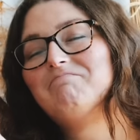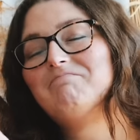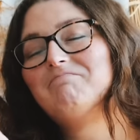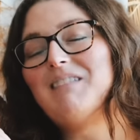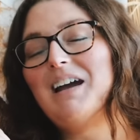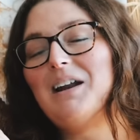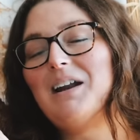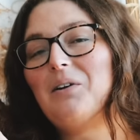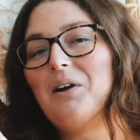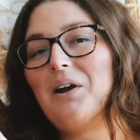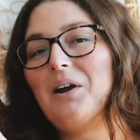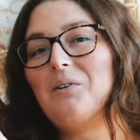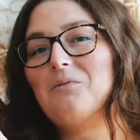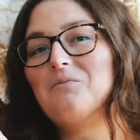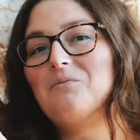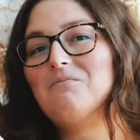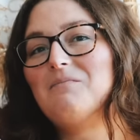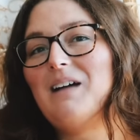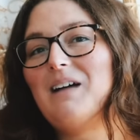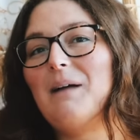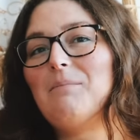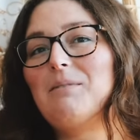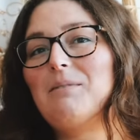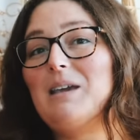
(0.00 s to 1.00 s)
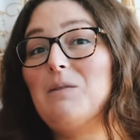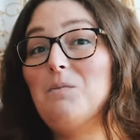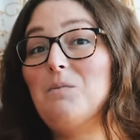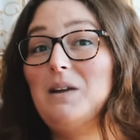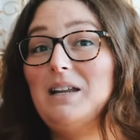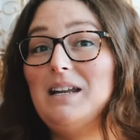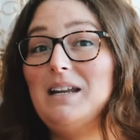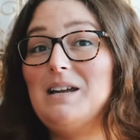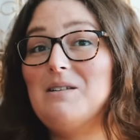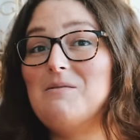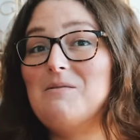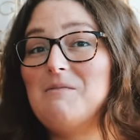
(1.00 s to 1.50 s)
I don't know. I'm
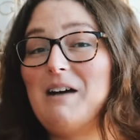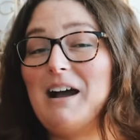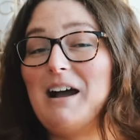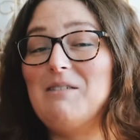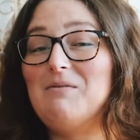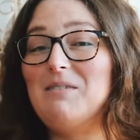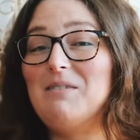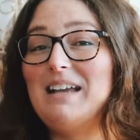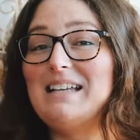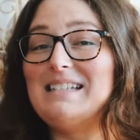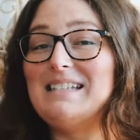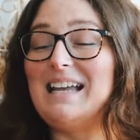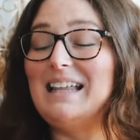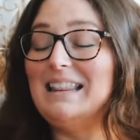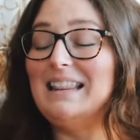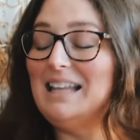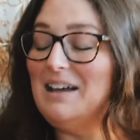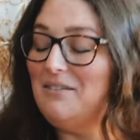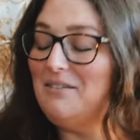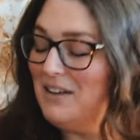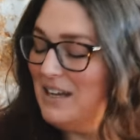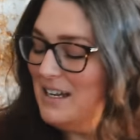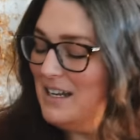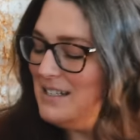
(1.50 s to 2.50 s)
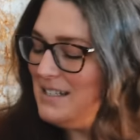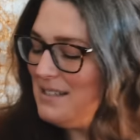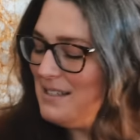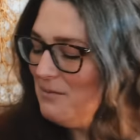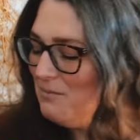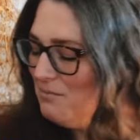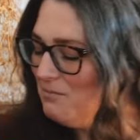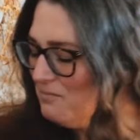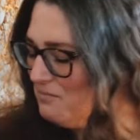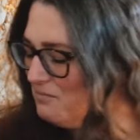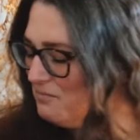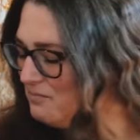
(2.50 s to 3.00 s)
keeping it in mind because I love it.
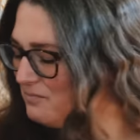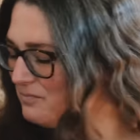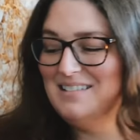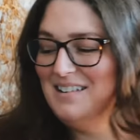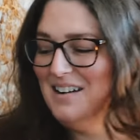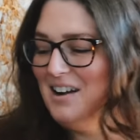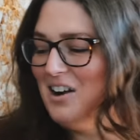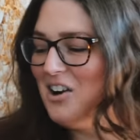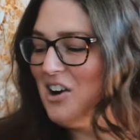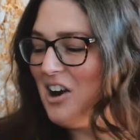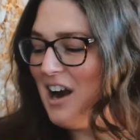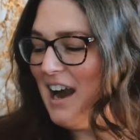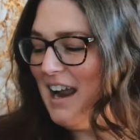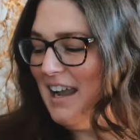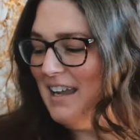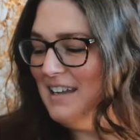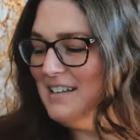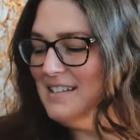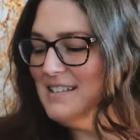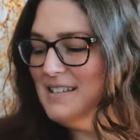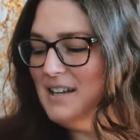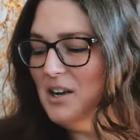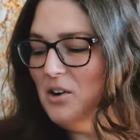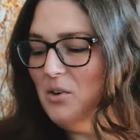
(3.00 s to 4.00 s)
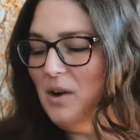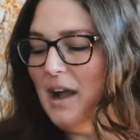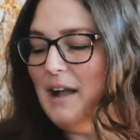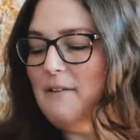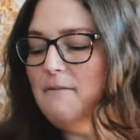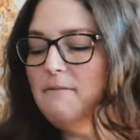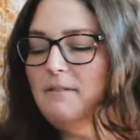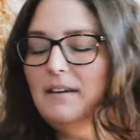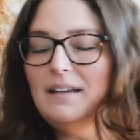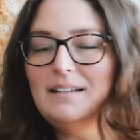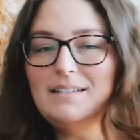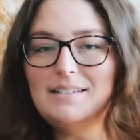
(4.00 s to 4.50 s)
All right, so I
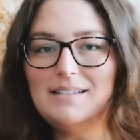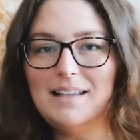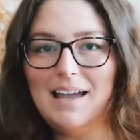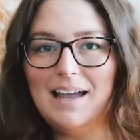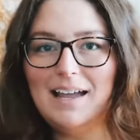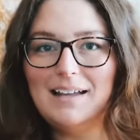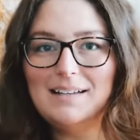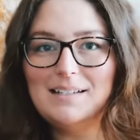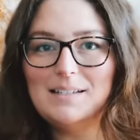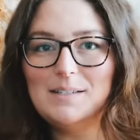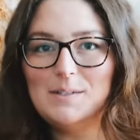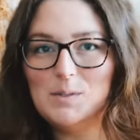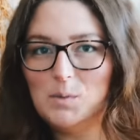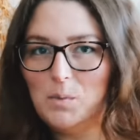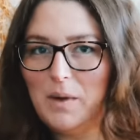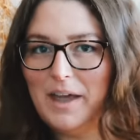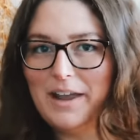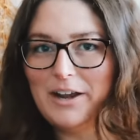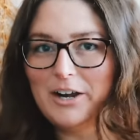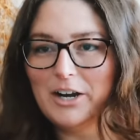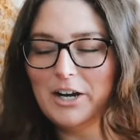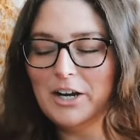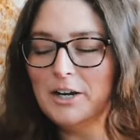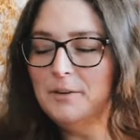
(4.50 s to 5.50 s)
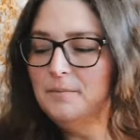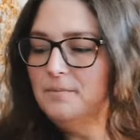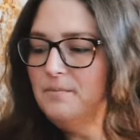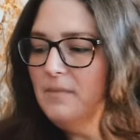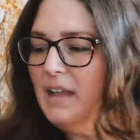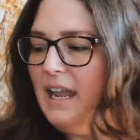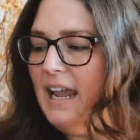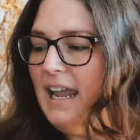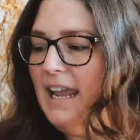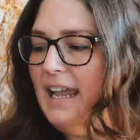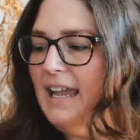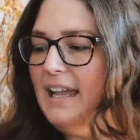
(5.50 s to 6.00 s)
fixed that sweater,
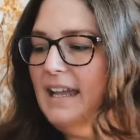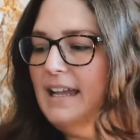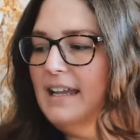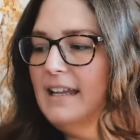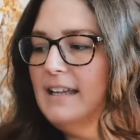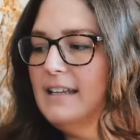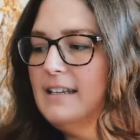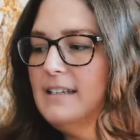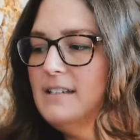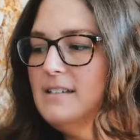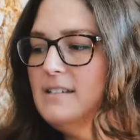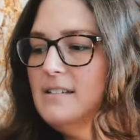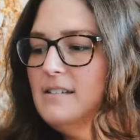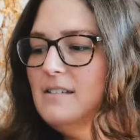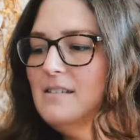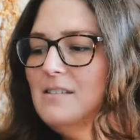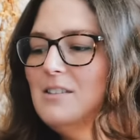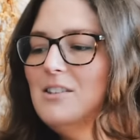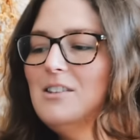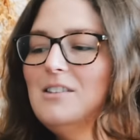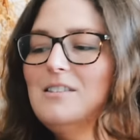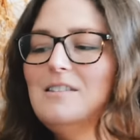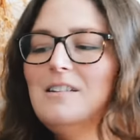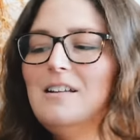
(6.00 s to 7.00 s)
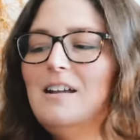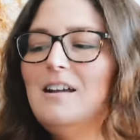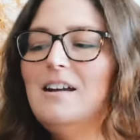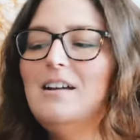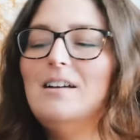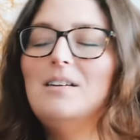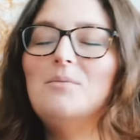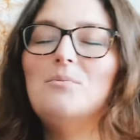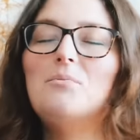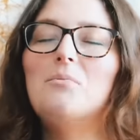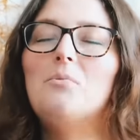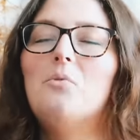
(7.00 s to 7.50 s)
and
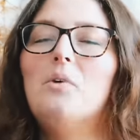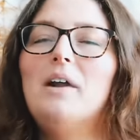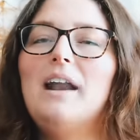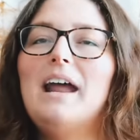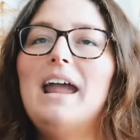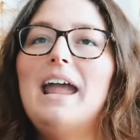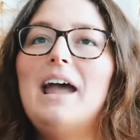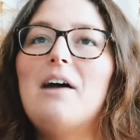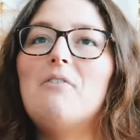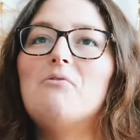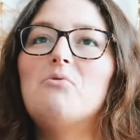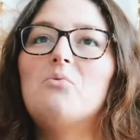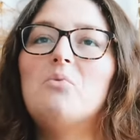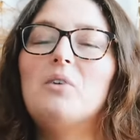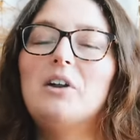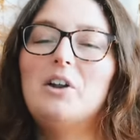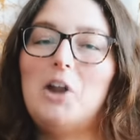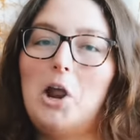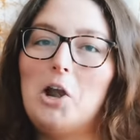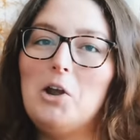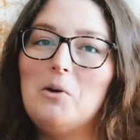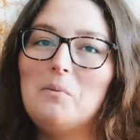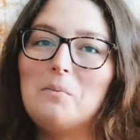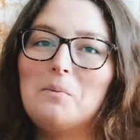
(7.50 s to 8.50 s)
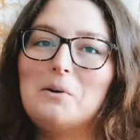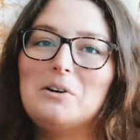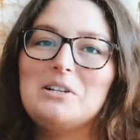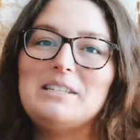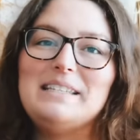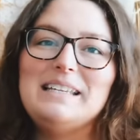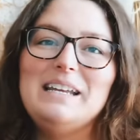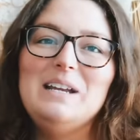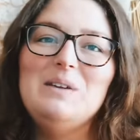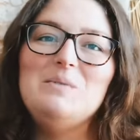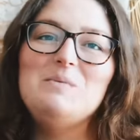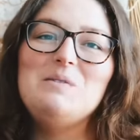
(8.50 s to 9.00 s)
what I have
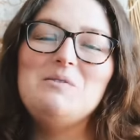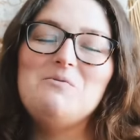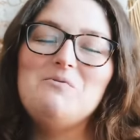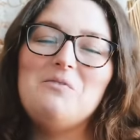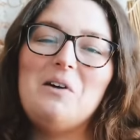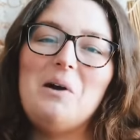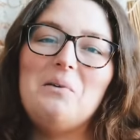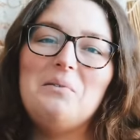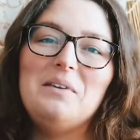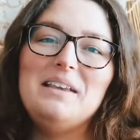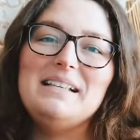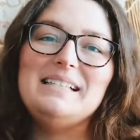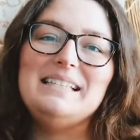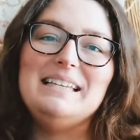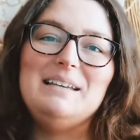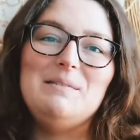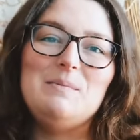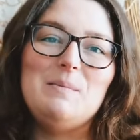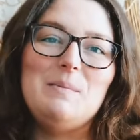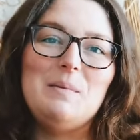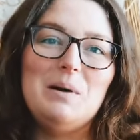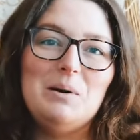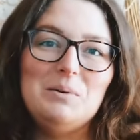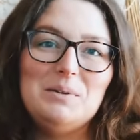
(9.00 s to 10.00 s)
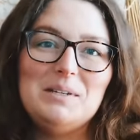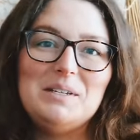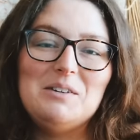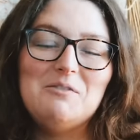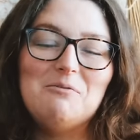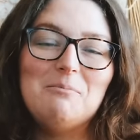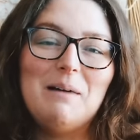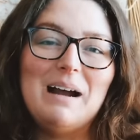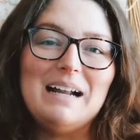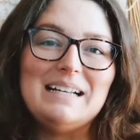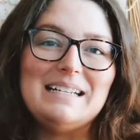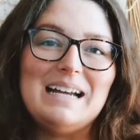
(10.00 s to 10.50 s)
100% been focusing most of
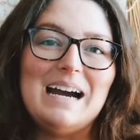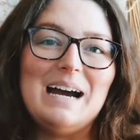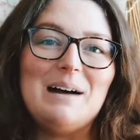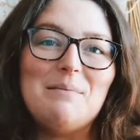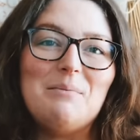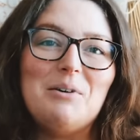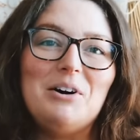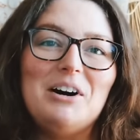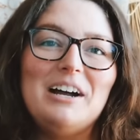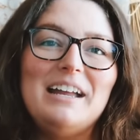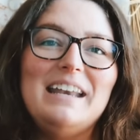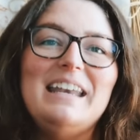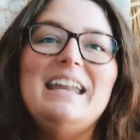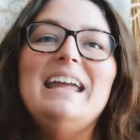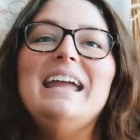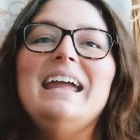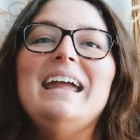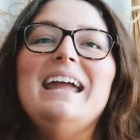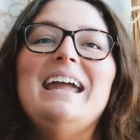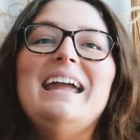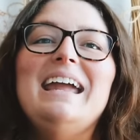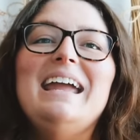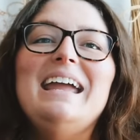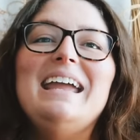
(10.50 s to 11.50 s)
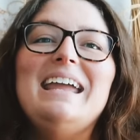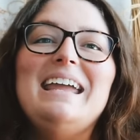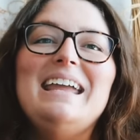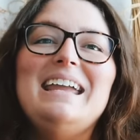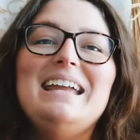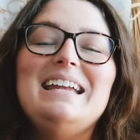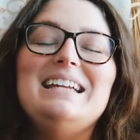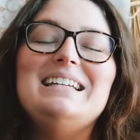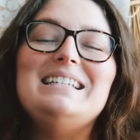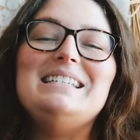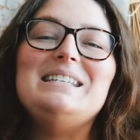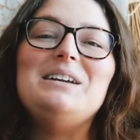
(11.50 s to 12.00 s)
my time on
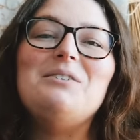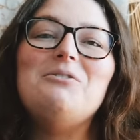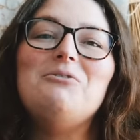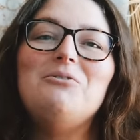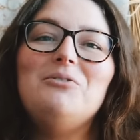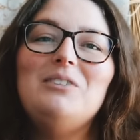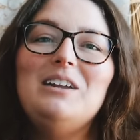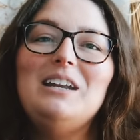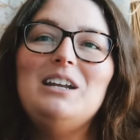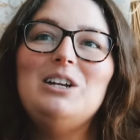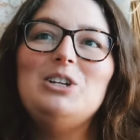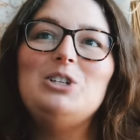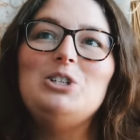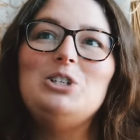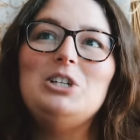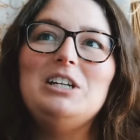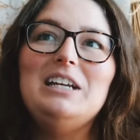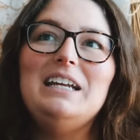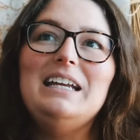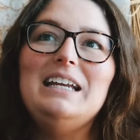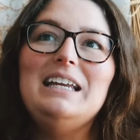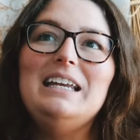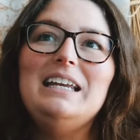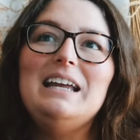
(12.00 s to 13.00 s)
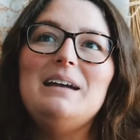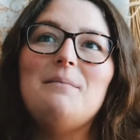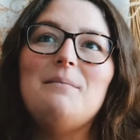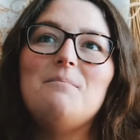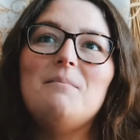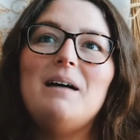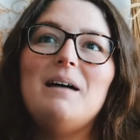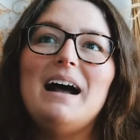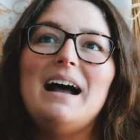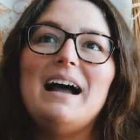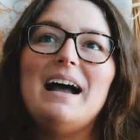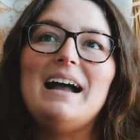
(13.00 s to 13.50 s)
is finishing
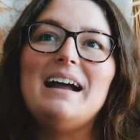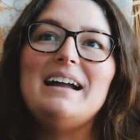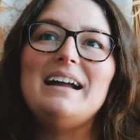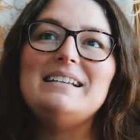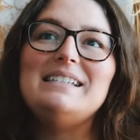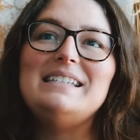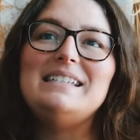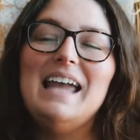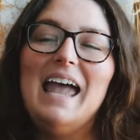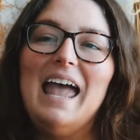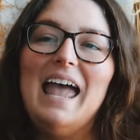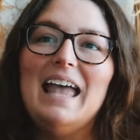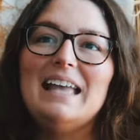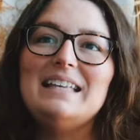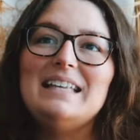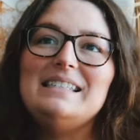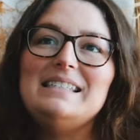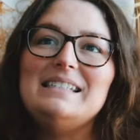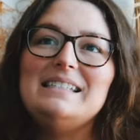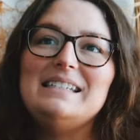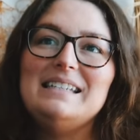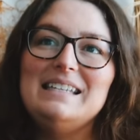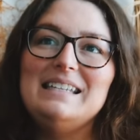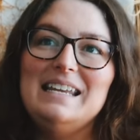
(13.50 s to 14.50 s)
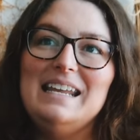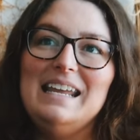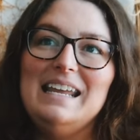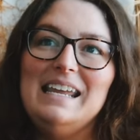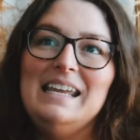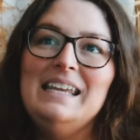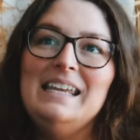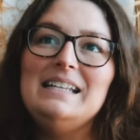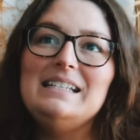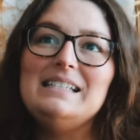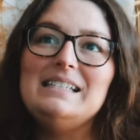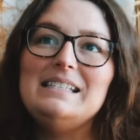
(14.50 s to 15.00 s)
my test
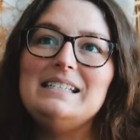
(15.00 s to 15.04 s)
knit